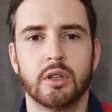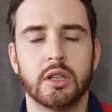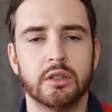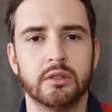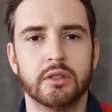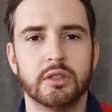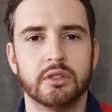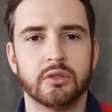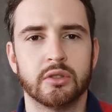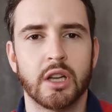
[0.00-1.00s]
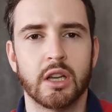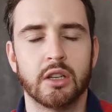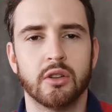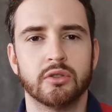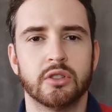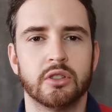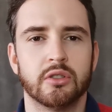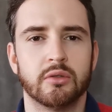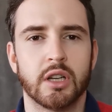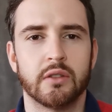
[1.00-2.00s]
illness or diagnosis or
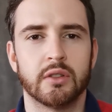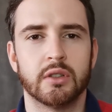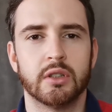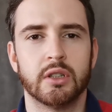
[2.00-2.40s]
whatever,